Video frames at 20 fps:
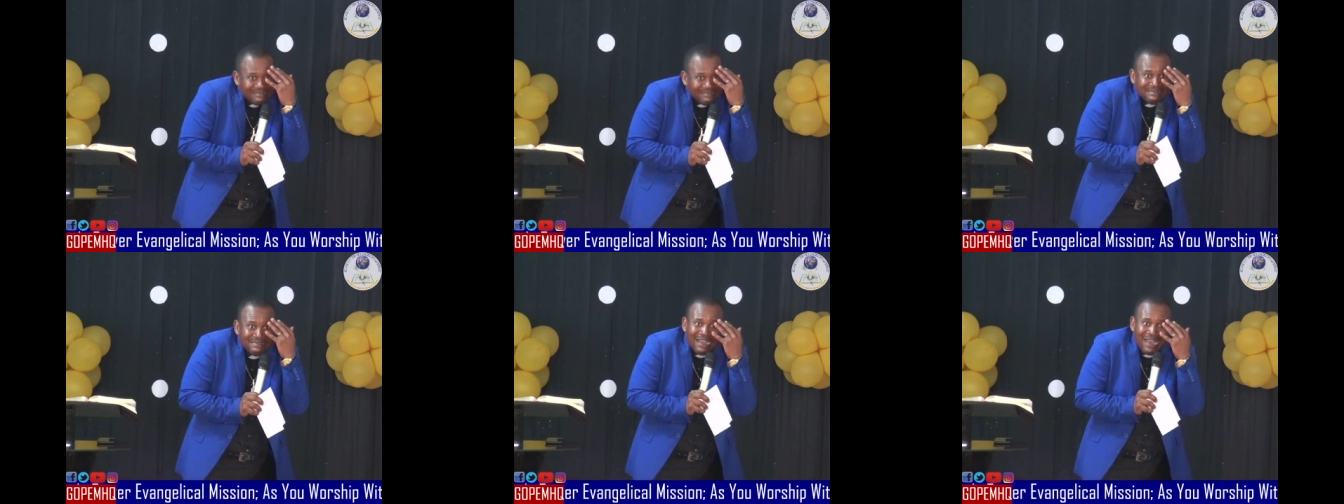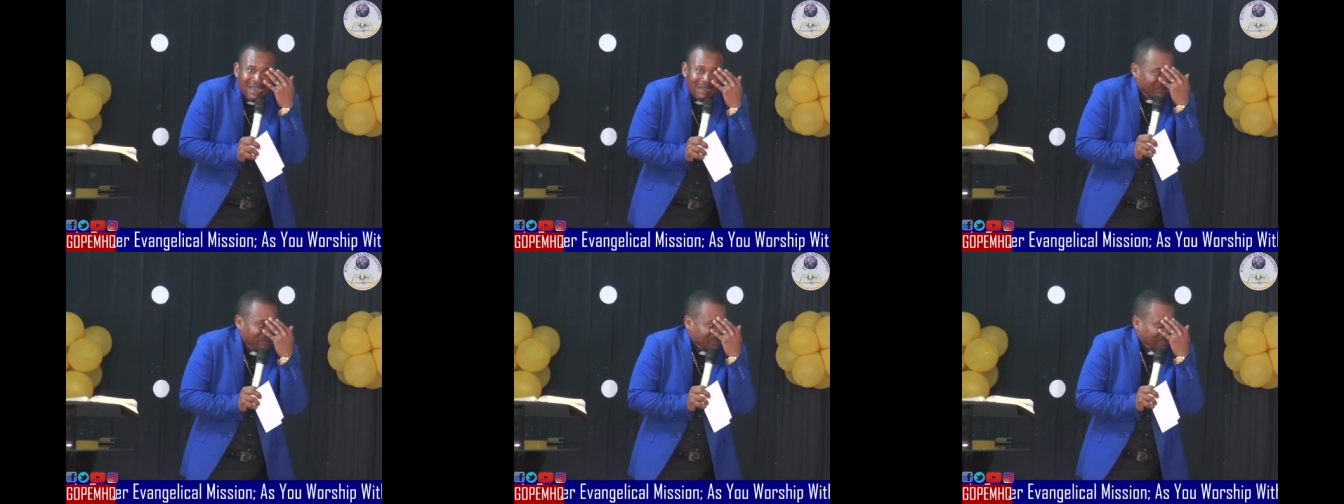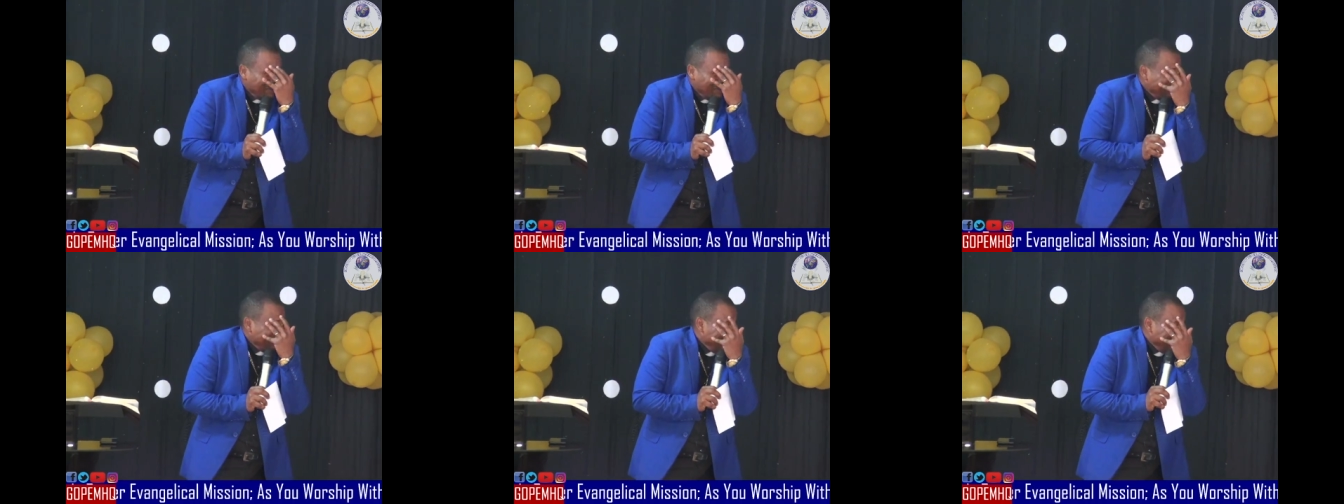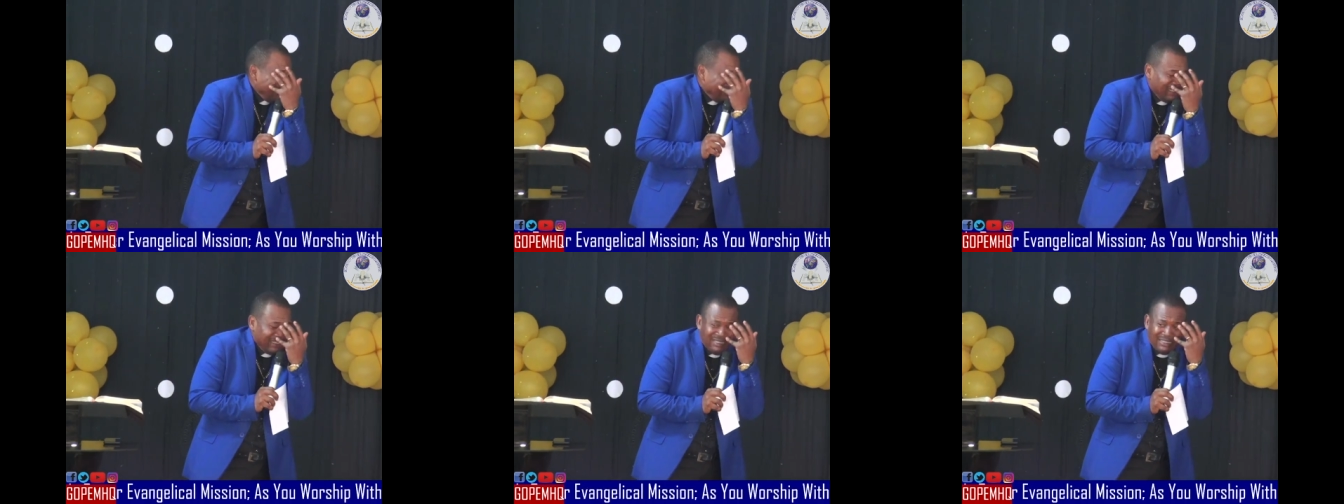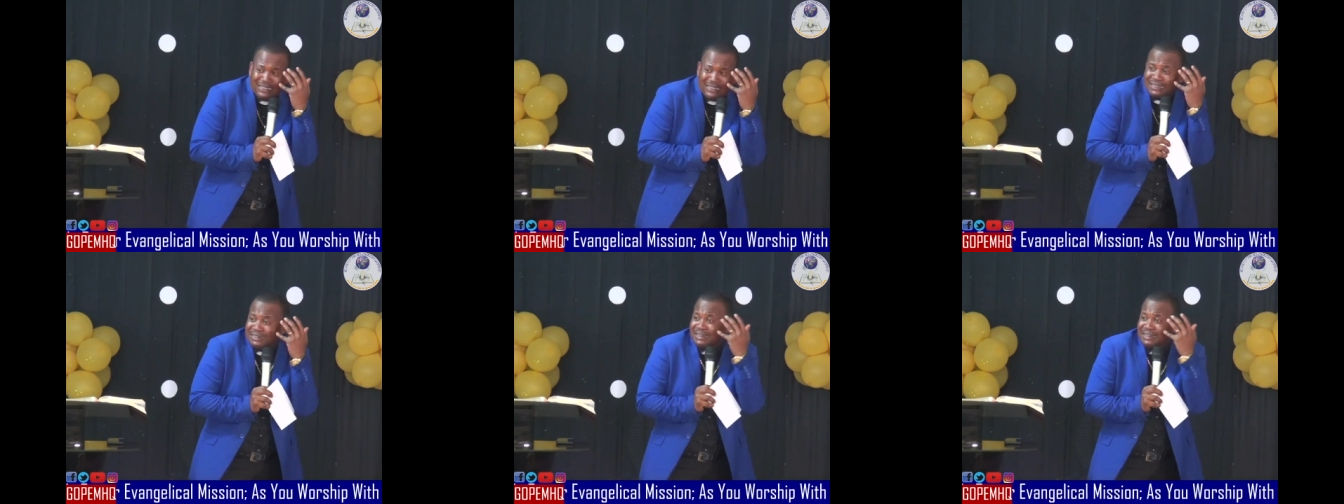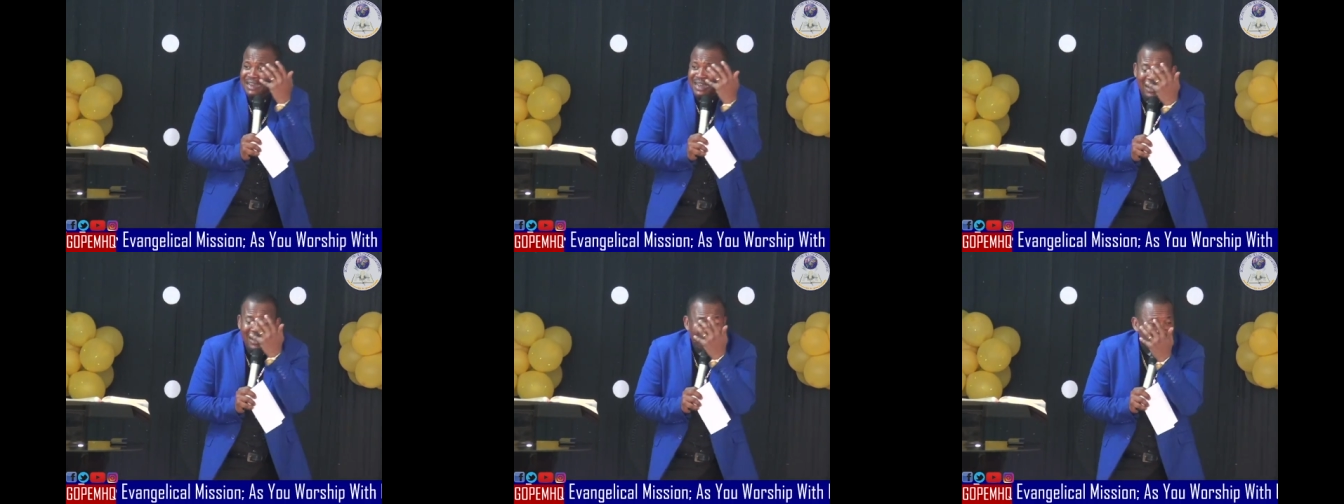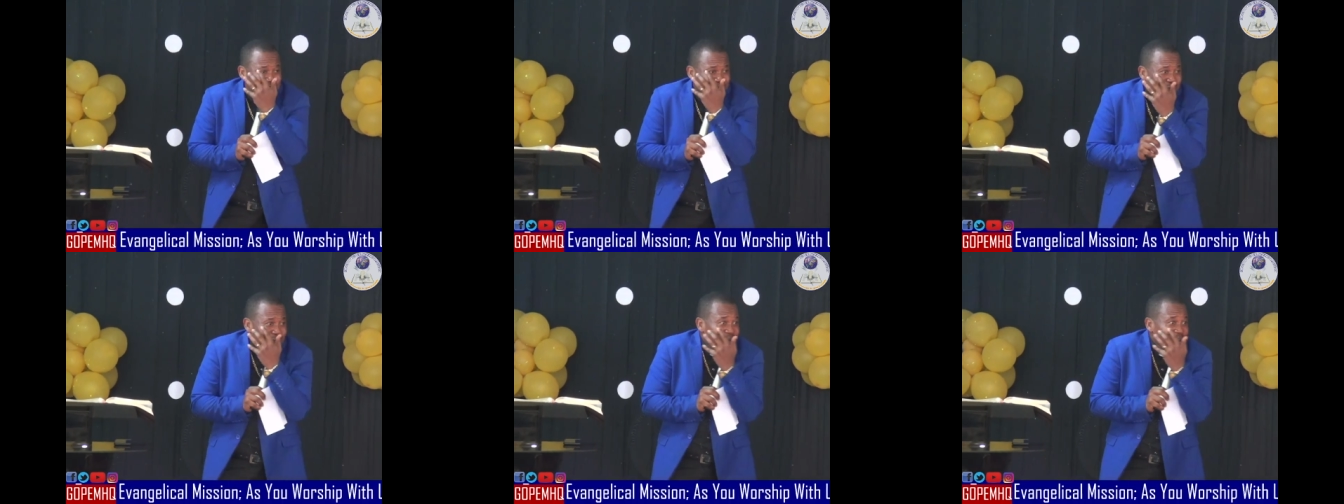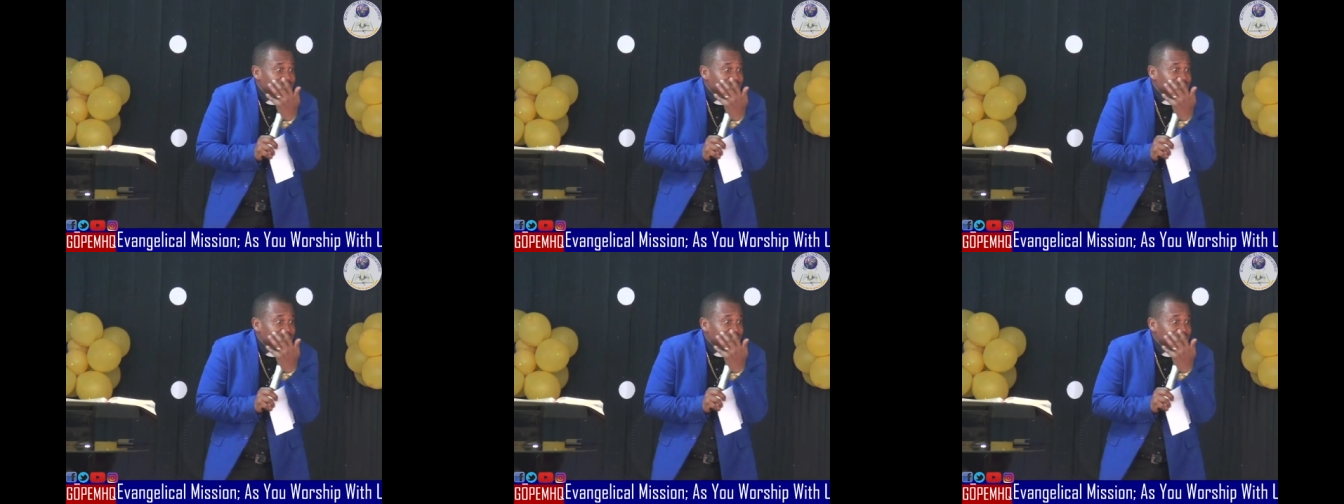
I'm sorry. I'm sorry. They